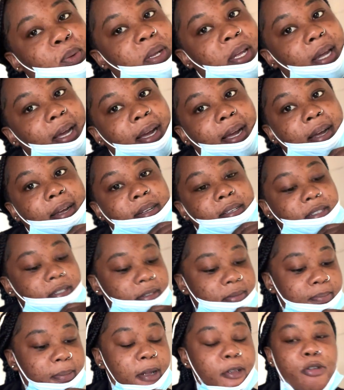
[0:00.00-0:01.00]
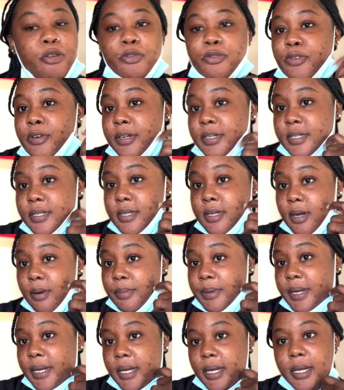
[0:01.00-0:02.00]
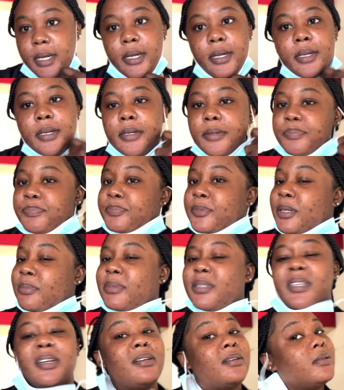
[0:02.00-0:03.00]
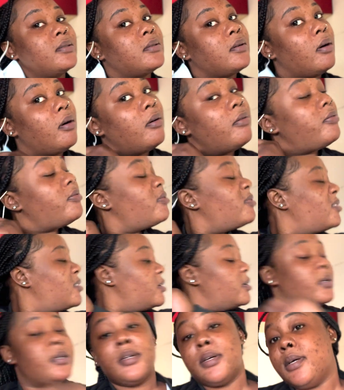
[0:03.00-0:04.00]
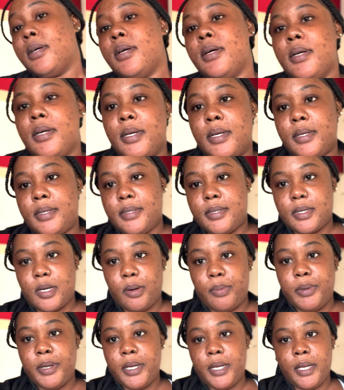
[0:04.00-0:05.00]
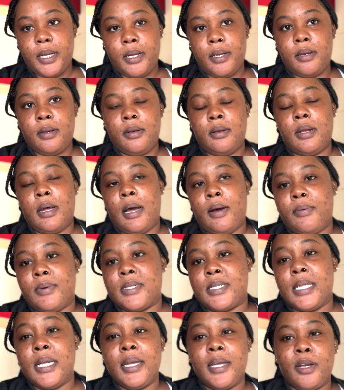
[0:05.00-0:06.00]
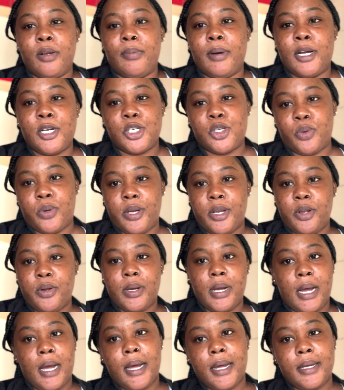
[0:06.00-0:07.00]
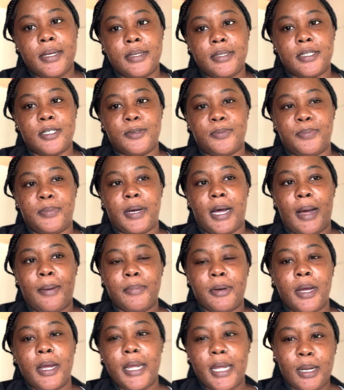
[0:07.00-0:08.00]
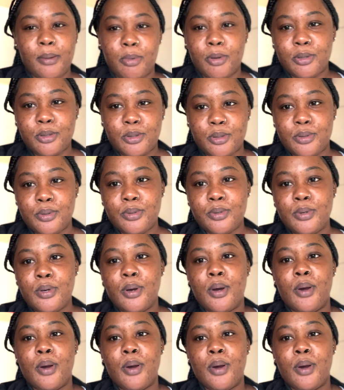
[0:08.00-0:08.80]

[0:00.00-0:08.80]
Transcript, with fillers: yeah guys, my new fridge is coming in. Let me take this off. Just coming in. I was thinking about showing you guys, but I'm not able to.